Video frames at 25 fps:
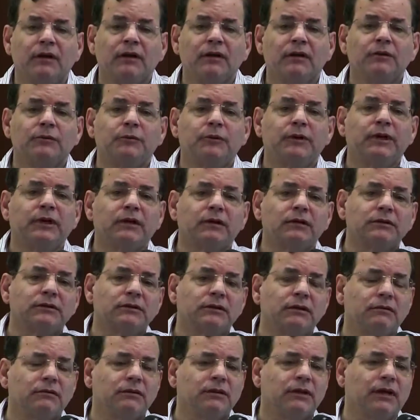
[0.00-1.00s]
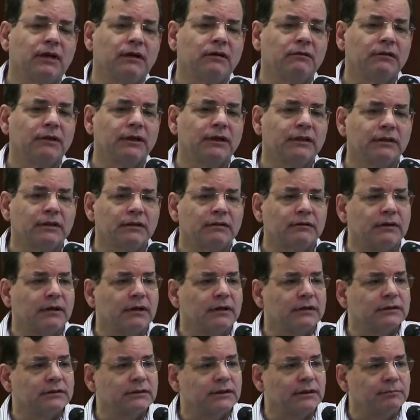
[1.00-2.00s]
We also know that there are
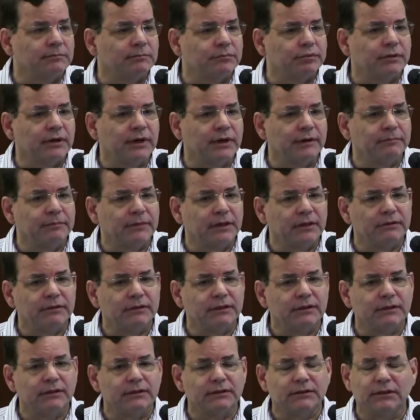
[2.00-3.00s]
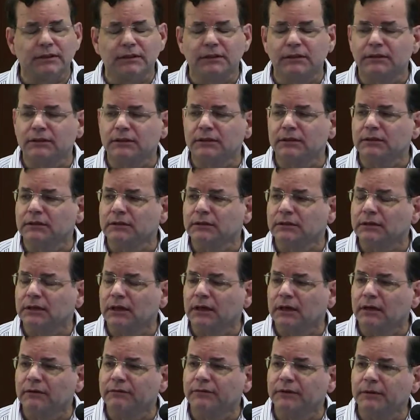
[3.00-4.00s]
some primary diseases
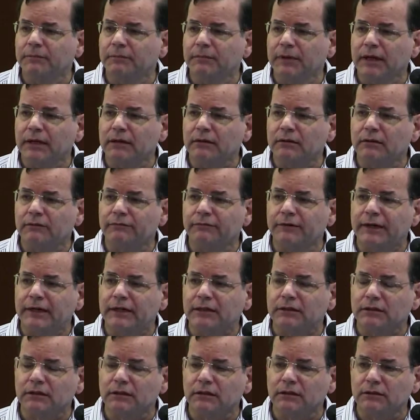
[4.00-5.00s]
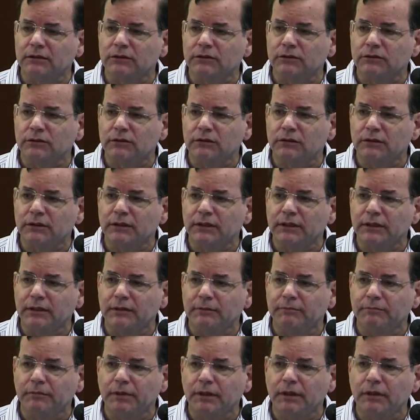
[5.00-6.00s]
of the microvasculature
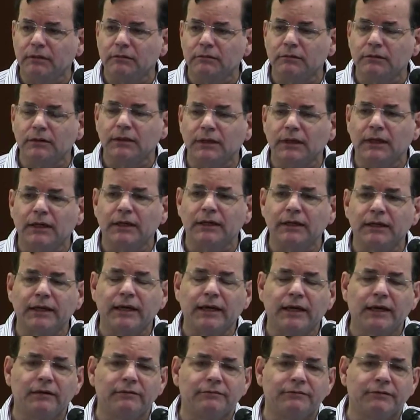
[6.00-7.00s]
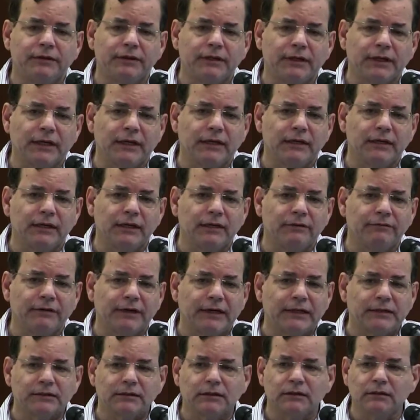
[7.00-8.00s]
in bone, like AVN,
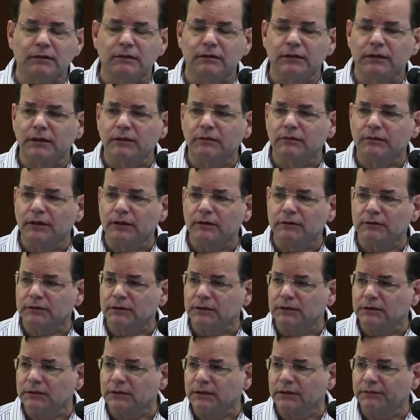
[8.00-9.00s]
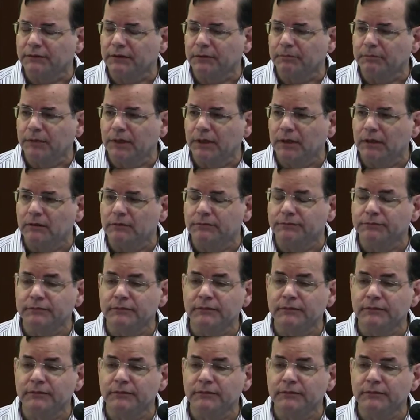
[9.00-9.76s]
avascular necrosis of the bone,